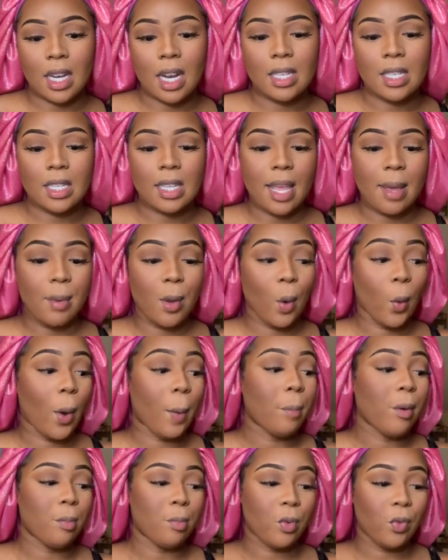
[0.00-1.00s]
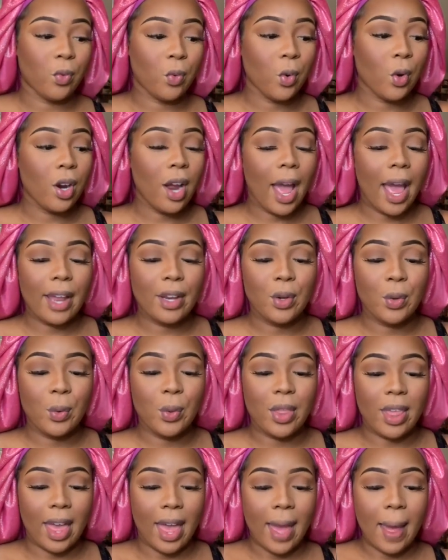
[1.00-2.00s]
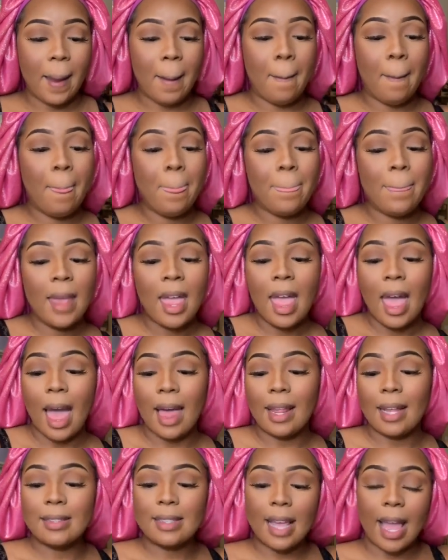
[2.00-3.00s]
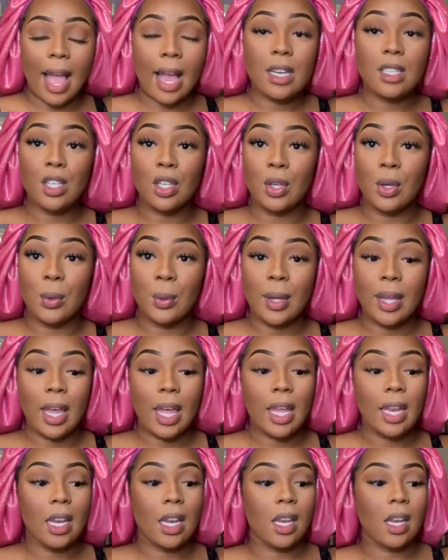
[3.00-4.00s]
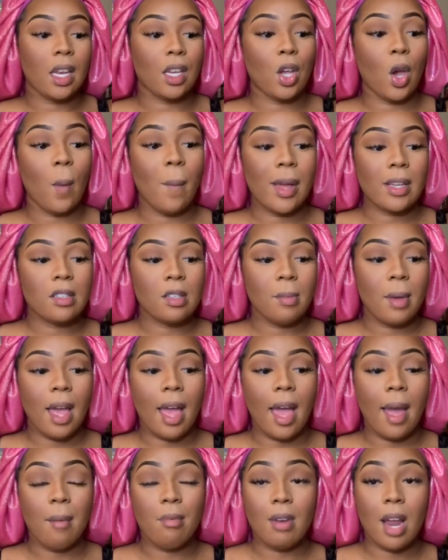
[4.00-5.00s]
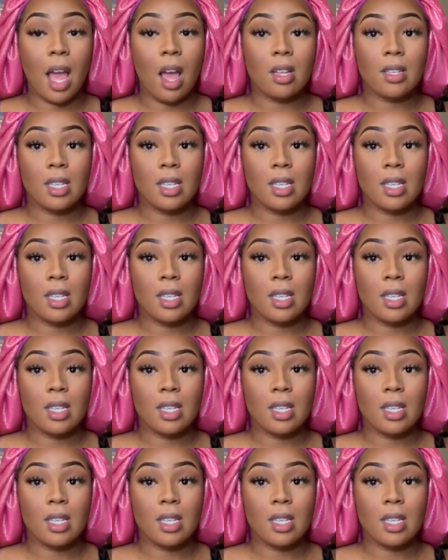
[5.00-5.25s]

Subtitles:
I just keep going. But before I do that, I like to actually go ahead and go back to my eyebrows.